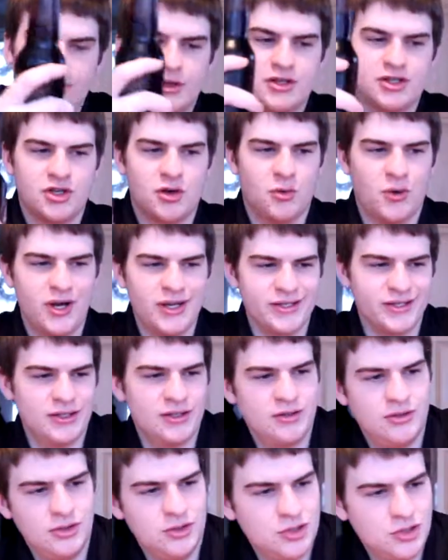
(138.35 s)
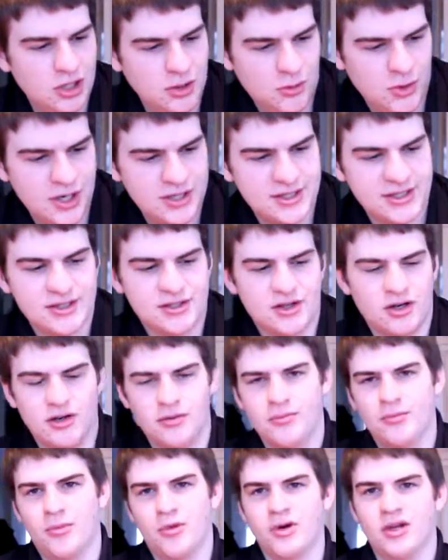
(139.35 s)
So Wisin, usually Wisins
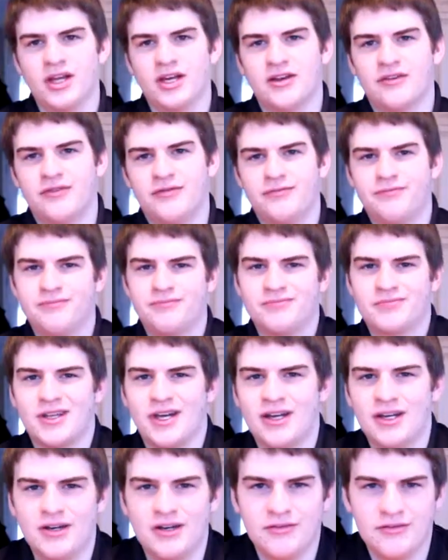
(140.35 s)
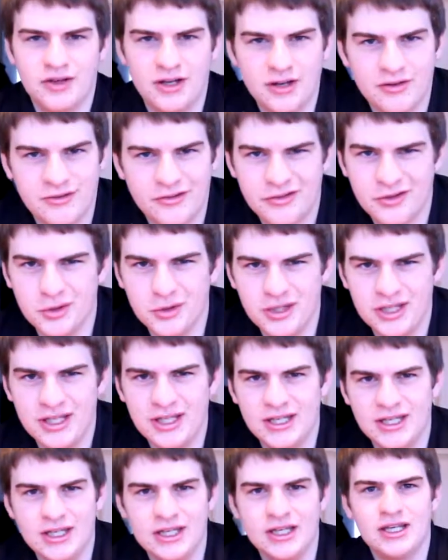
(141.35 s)
are more like kind of
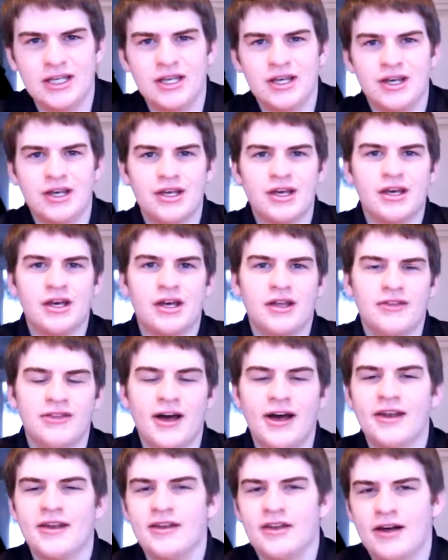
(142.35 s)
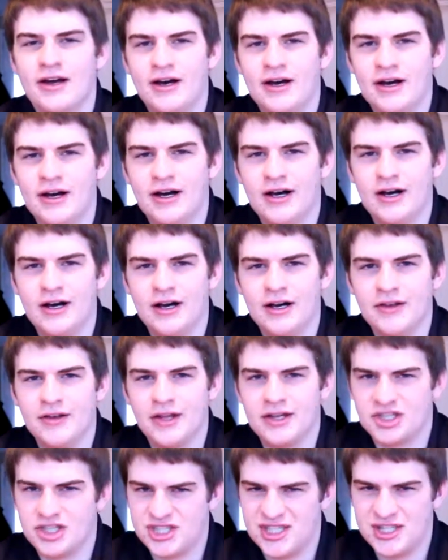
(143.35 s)
fruity, not
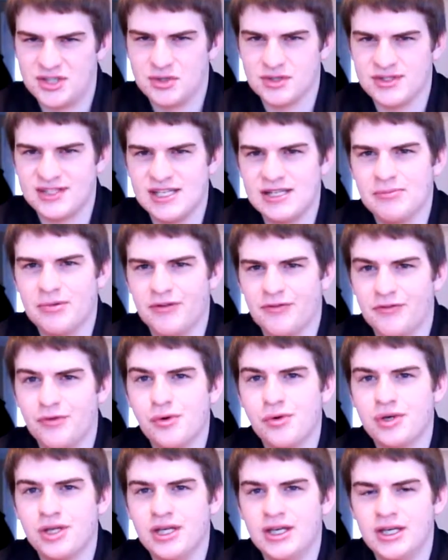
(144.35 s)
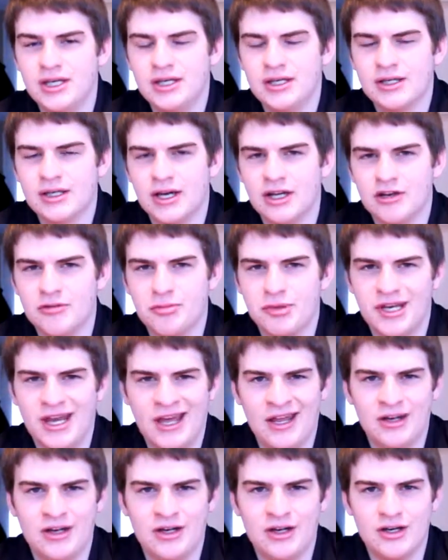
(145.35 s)
citrusy, but fruity, kind of
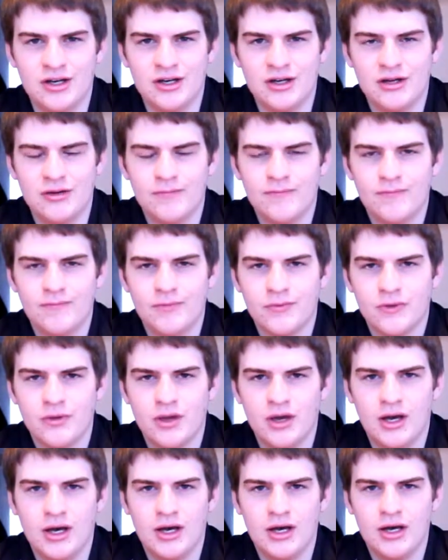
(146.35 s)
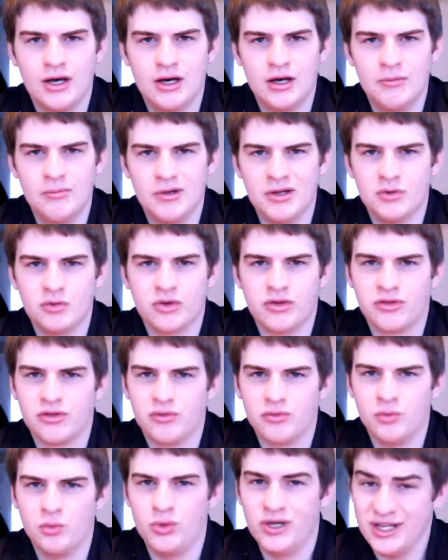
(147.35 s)
banana. Made
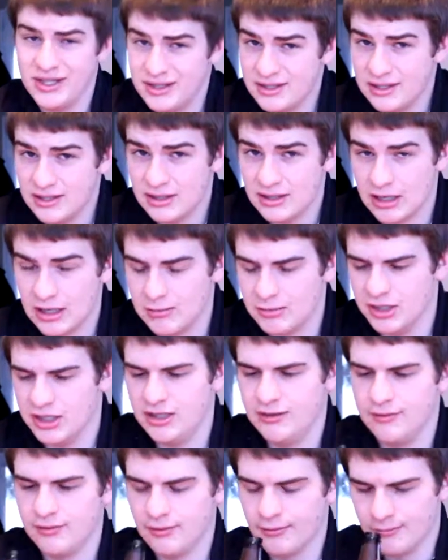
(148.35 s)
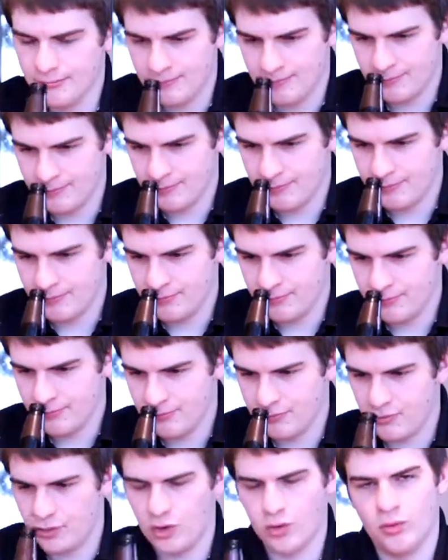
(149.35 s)
with wheat, I believe,
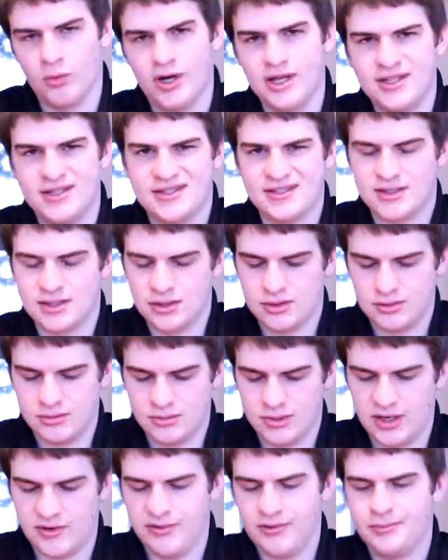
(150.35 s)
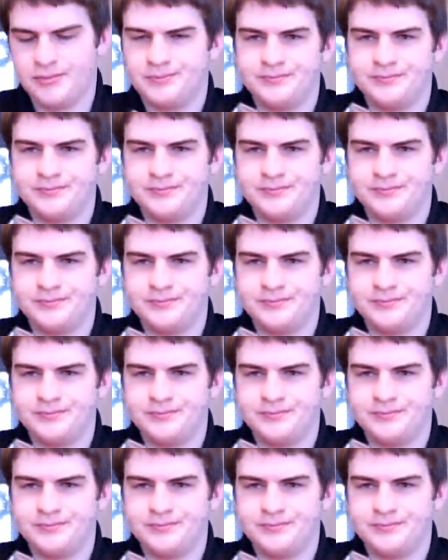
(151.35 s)
or whites, whatever.